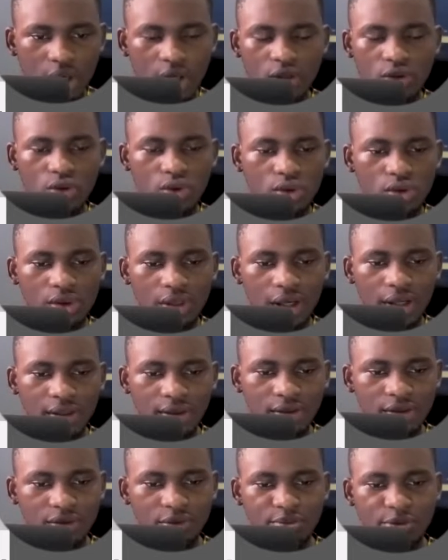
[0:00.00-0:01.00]
So you
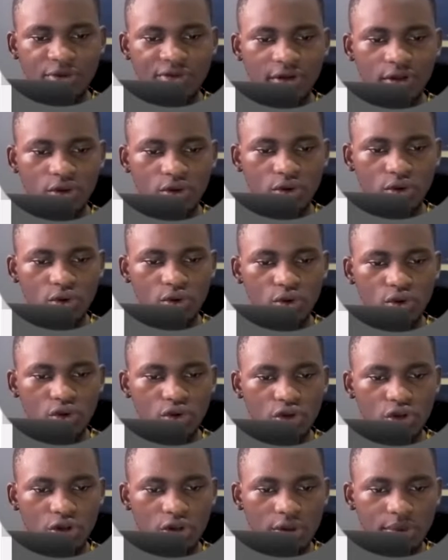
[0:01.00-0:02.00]
can prefer to use
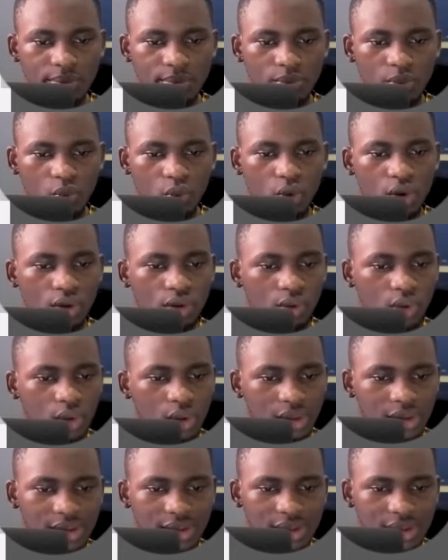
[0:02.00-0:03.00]
stream one
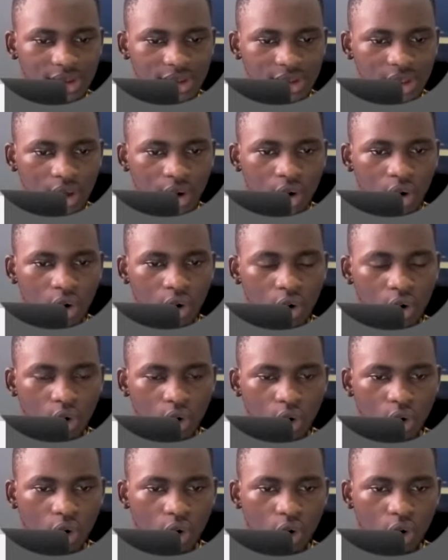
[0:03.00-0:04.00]
quality
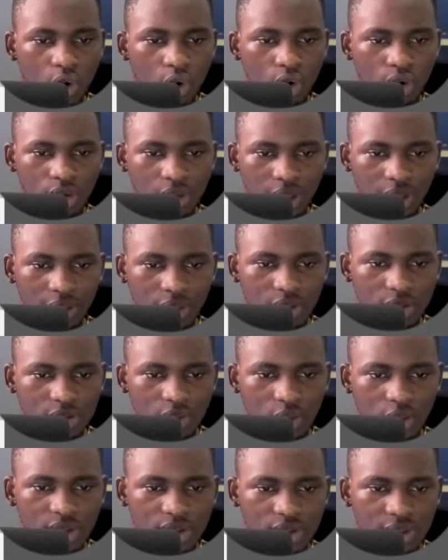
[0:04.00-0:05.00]
or like this
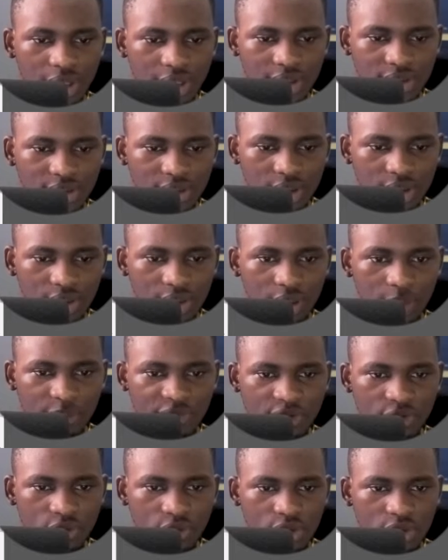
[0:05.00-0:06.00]
quality that is here. You can
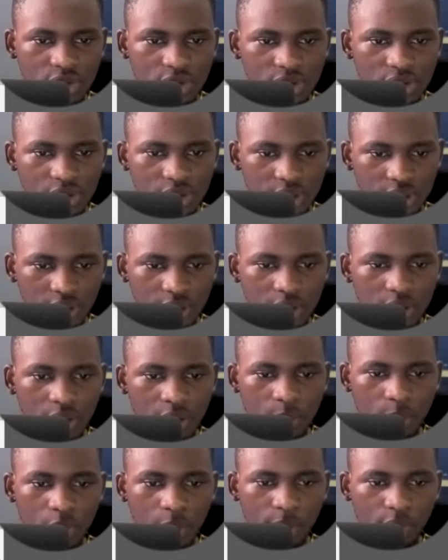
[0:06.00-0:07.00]
prefer to use it here,
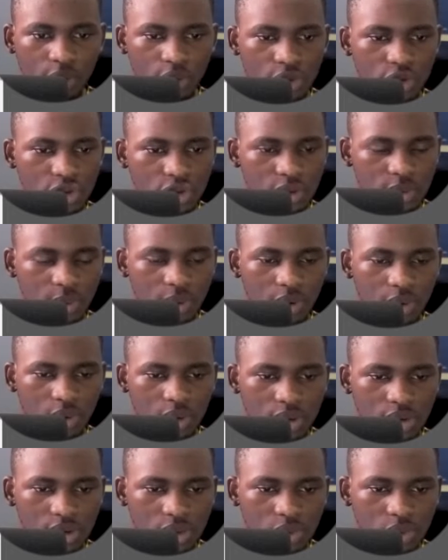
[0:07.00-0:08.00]
but I'm not going to use stream one
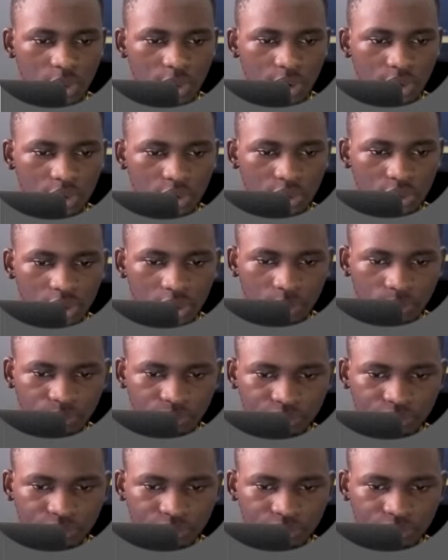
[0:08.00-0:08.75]
quality. This is what we're going to do now.